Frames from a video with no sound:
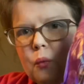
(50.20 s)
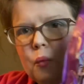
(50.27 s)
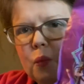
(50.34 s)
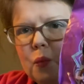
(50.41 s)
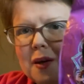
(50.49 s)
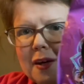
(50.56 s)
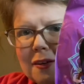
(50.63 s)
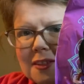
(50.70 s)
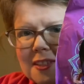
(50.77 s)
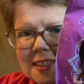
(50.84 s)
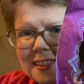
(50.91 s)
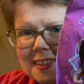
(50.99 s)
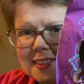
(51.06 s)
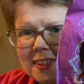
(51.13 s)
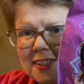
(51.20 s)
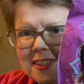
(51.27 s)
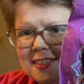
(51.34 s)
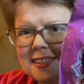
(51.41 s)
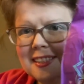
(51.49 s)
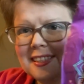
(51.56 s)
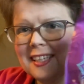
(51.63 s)
Weird
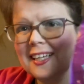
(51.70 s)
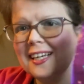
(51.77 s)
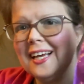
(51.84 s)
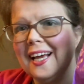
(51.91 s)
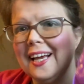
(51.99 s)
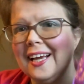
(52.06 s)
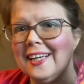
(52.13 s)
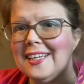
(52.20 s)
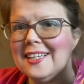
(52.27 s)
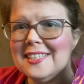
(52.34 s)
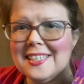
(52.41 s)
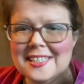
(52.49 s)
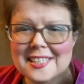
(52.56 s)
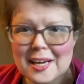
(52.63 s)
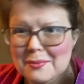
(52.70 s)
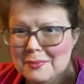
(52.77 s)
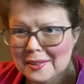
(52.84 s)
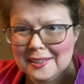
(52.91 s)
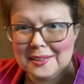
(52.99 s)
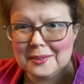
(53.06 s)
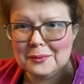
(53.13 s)
Sisters. And since I'm a
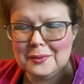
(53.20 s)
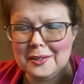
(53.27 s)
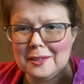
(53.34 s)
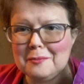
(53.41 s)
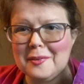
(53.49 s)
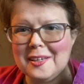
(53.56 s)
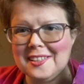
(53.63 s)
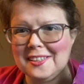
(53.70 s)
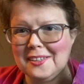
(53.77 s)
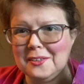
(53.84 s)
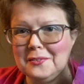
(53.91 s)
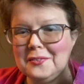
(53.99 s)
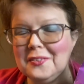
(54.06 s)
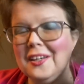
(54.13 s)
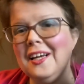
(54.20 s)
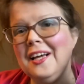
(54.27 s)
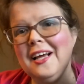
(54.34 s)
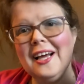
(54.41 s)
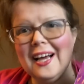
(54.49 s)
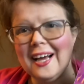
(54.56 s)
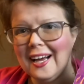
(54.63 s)
little weird myself,
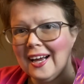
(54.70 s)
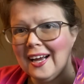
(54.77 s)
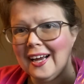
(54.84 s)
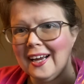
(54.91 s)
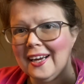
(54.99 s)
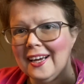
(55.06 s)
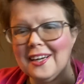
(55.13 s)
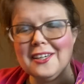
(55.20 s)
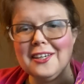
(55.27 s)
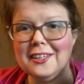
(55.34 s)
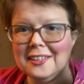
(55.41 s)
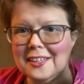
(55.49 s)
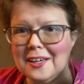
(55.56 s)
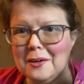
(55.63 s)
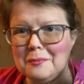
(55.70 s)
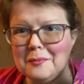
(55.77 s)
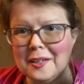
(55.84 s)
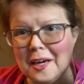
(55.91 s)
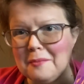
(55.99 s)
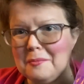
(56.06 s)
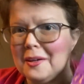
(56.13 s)
I couldn't help
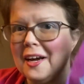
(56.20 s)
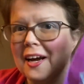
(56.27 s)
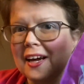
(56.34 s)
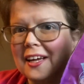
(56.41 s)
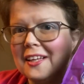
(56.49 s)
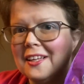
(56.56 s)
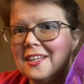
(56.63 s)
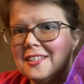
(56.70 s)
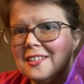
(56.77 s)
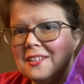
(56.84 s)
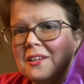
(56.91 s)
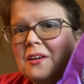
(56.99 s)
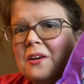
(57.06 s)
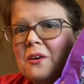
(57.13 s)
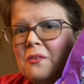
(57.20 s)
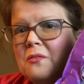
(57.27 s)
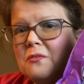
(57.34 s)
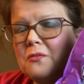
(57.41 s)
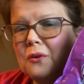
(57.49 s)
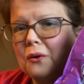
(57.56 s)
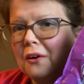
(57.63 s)
it. I've been eyeing this
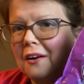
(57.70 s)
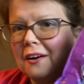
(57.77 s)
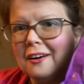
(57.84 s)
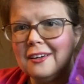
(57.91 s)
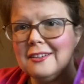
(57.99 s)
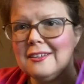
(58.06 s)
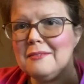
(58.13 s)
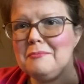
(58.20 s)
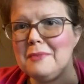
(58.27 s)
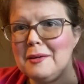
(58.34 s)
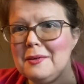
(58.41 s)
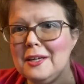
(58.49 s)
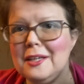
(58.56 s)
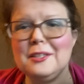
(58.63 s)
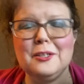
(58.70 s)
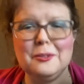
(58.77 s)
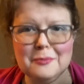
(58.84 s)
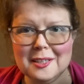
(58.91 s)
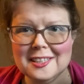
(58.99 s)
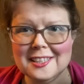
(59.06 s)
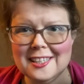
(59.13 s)
for maybe 2
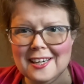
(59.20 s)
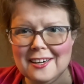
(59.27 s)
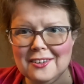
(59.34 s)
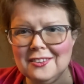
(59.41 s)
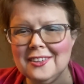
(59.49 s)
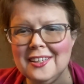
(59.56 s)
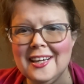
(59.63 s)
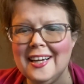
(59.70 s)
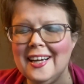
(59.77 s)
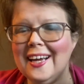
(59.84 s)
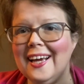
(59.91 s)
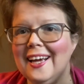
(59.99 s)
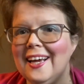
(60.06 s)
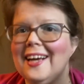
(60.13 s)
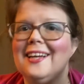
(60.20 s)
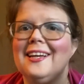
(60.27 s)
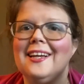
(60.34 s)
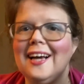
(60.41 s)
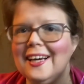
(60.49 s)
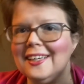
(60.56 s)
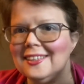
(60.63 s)
months now, and
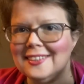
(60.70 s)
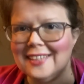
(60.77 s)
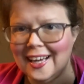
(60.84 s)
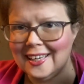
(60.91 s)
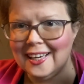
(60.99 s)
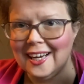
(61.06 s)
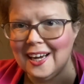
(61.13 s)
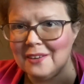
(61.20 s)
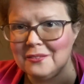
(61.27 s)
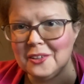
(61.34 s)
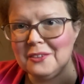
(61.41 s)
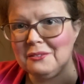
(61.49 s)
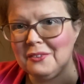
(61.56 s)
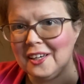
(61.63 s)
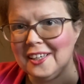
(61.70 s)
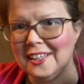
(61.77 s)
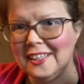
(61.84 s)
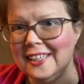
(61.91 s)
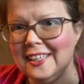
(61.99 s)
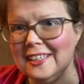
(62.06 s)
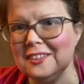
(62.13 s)
I just had to have it
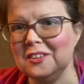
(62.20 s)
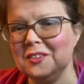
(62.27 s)
finally.